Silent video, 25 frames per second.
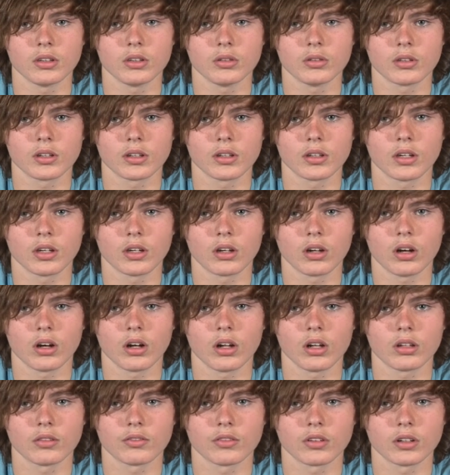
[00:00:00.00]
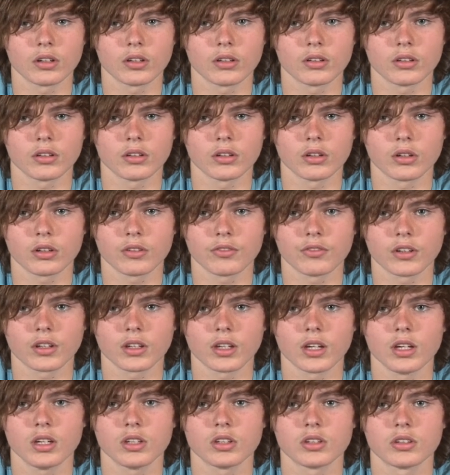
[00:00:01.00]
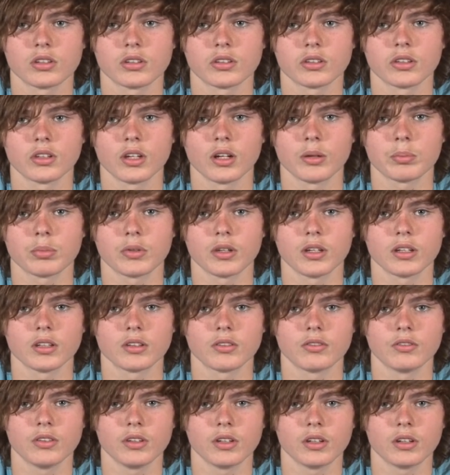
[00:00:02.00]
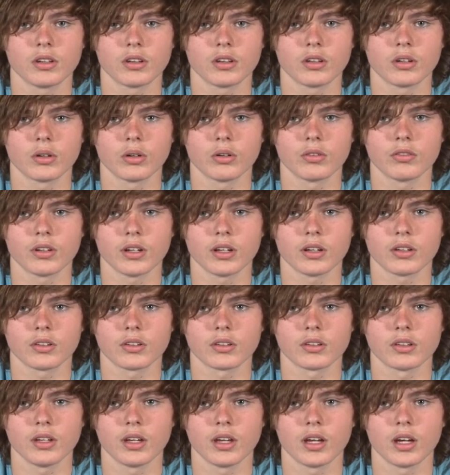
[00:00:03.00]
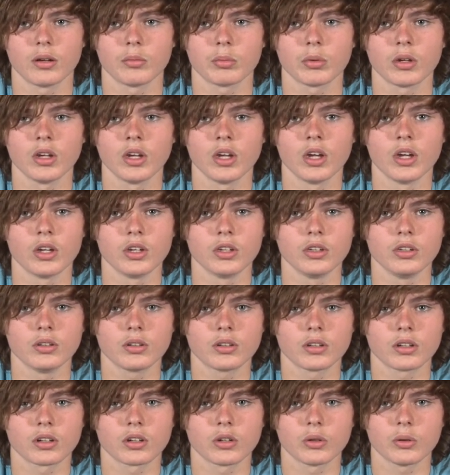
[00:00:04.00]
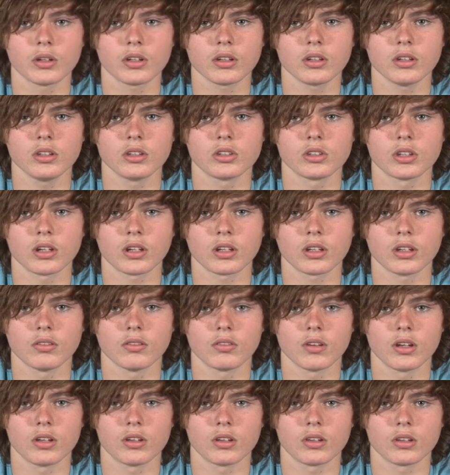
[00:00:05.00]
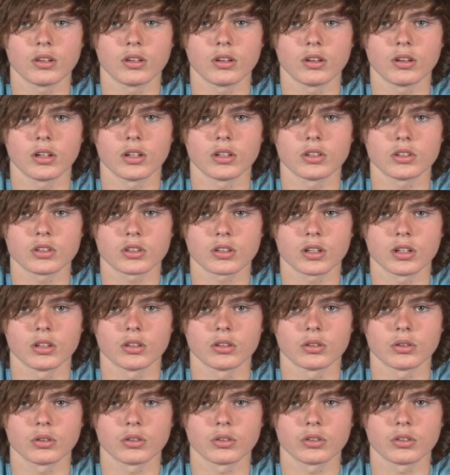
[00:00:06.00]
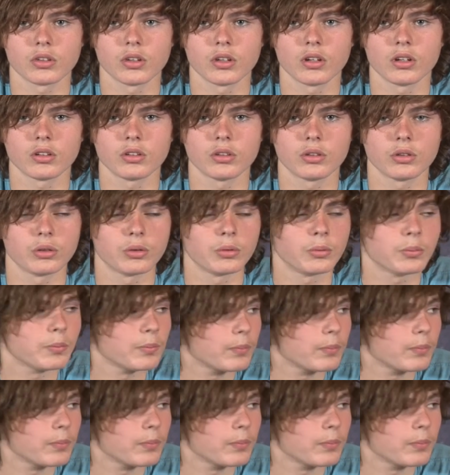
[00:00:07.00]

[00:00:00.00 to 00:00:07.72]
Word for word: you can get all of our notifications and updates via the Ovid-Elsie app. You can quickly check events and lunch schedules there too.